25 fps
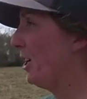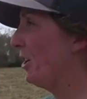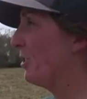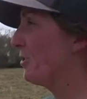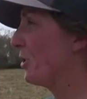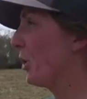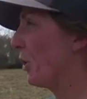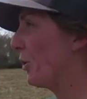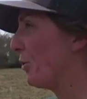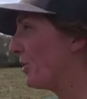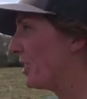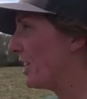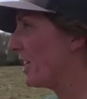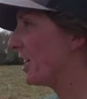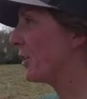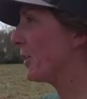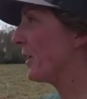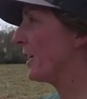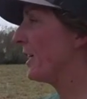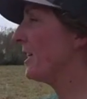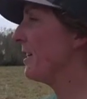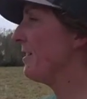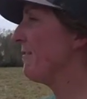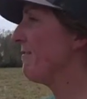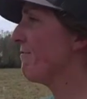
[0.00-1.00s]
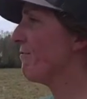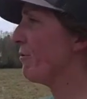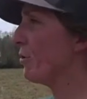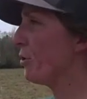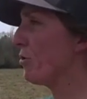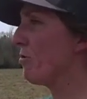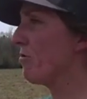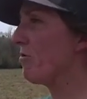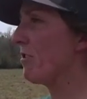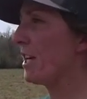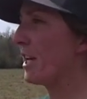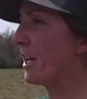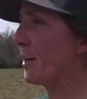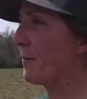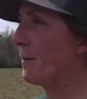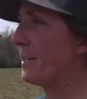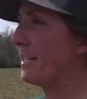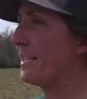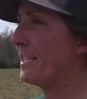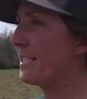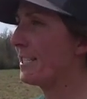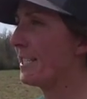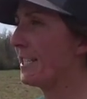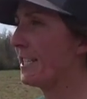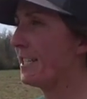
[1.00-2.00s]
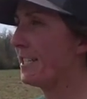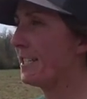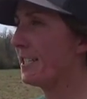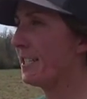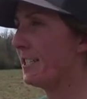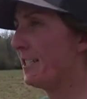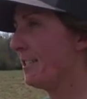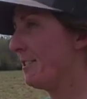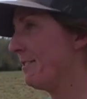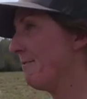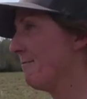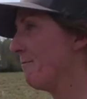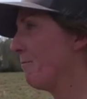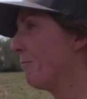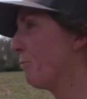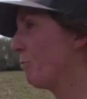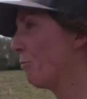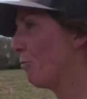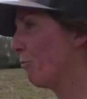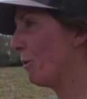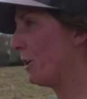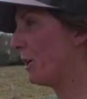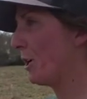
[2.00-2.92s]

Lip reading: So during full lambing season, mm-hmm.